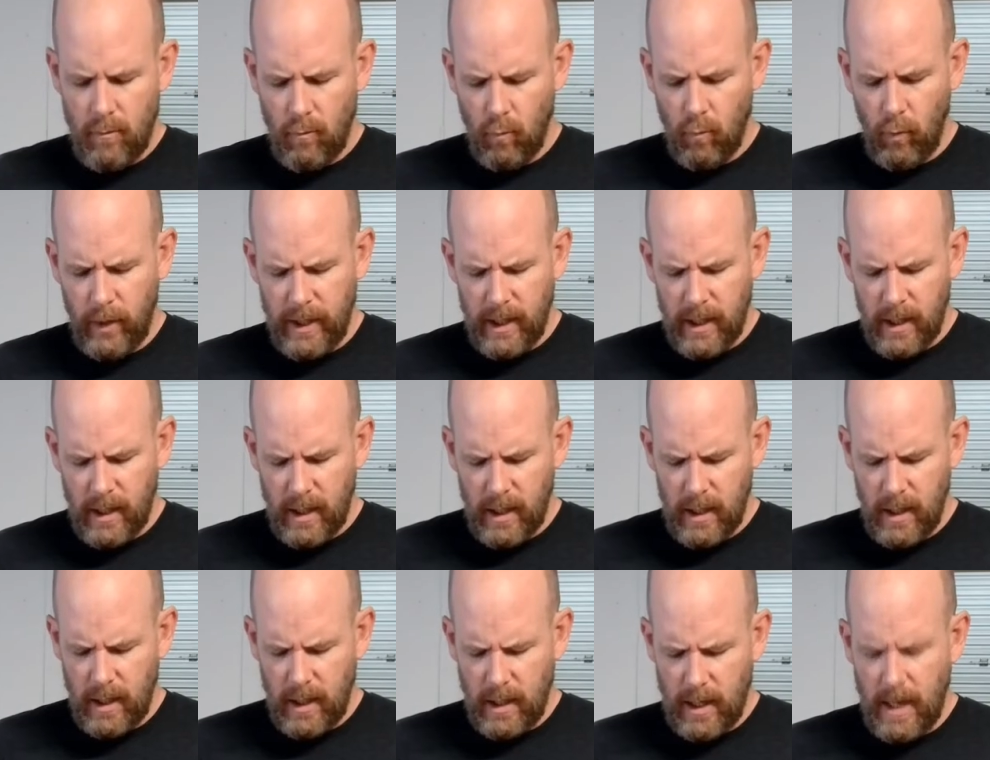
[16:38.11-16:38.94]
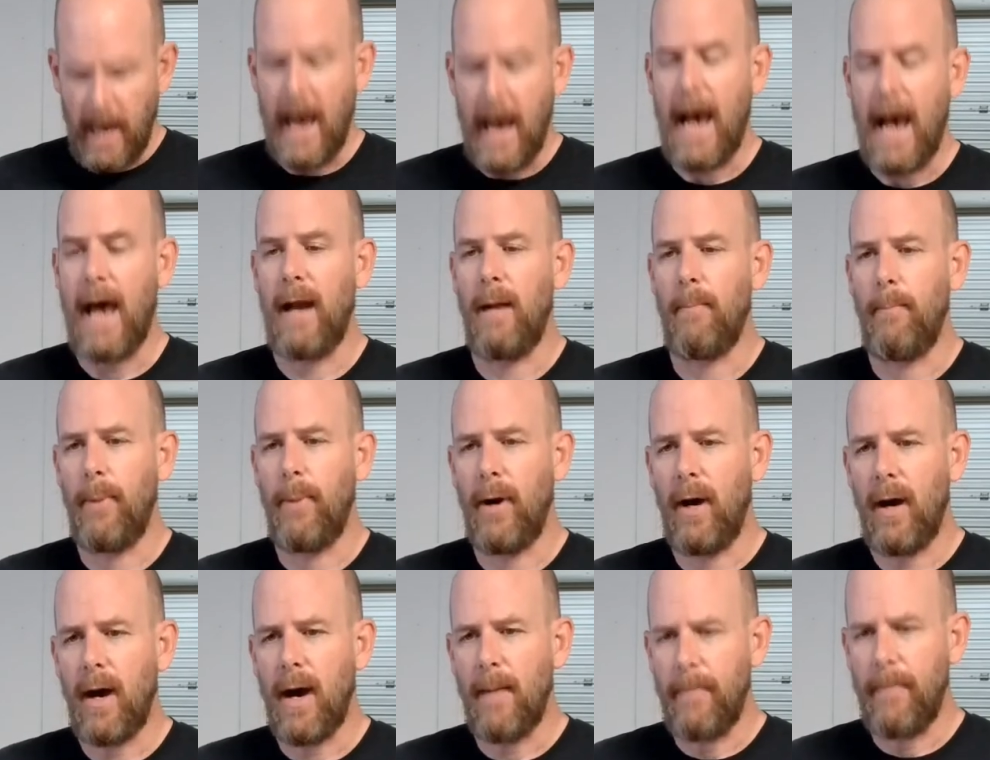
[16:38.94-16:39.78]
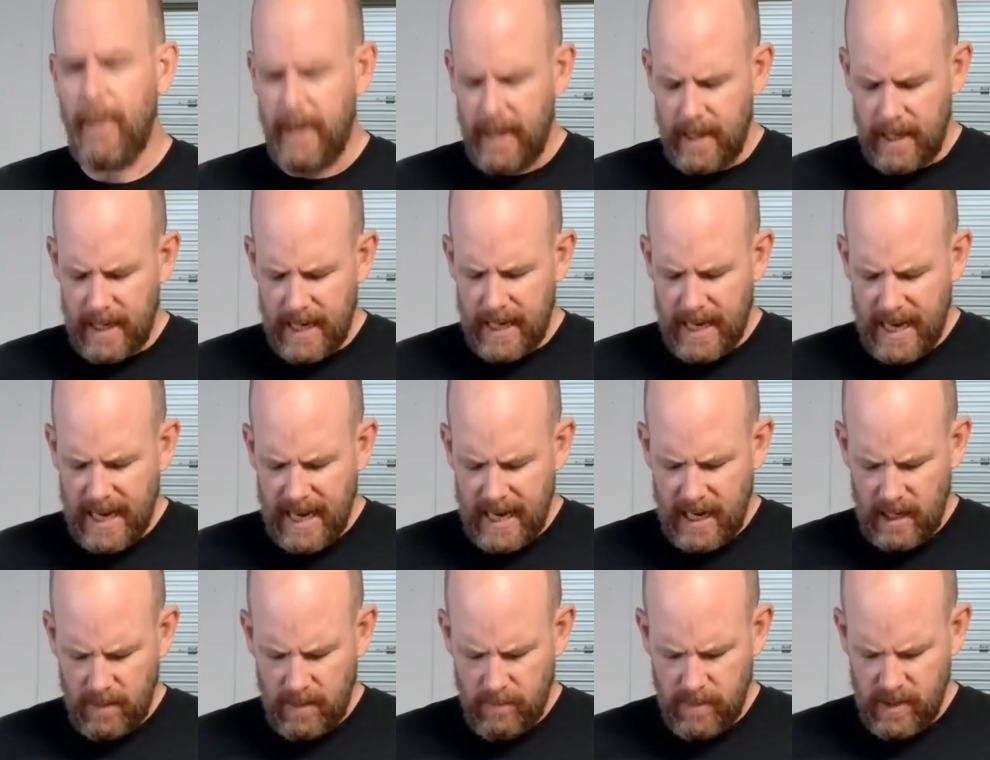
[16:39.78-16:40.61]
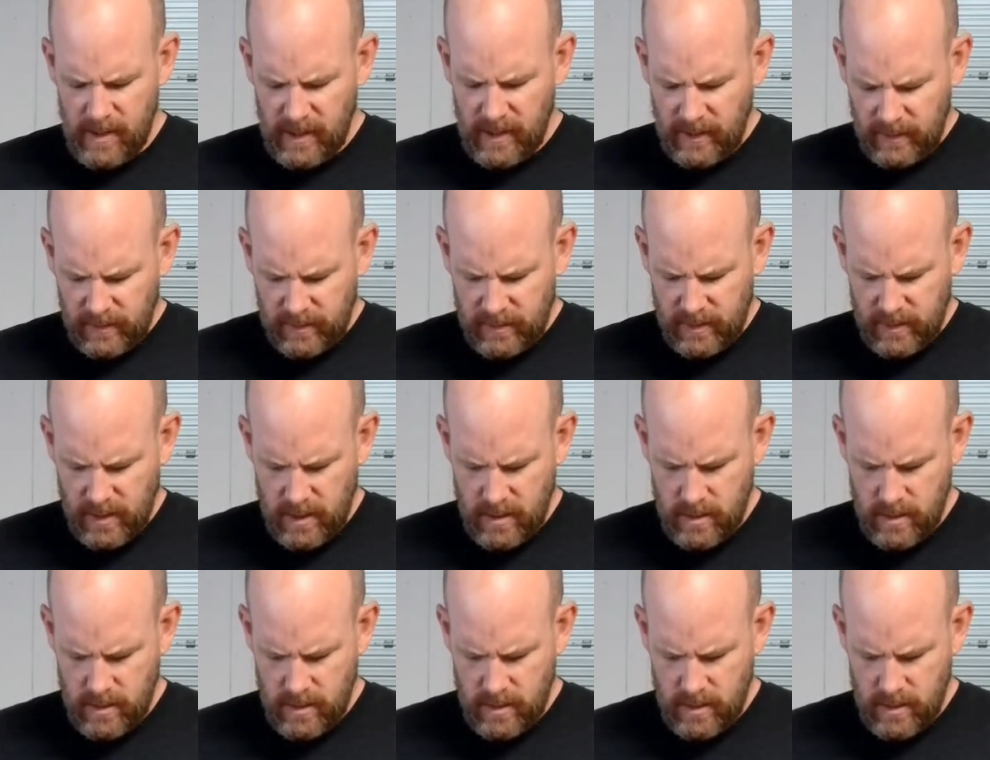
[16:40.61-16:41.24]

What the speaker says: We had a pop at 8 minutes.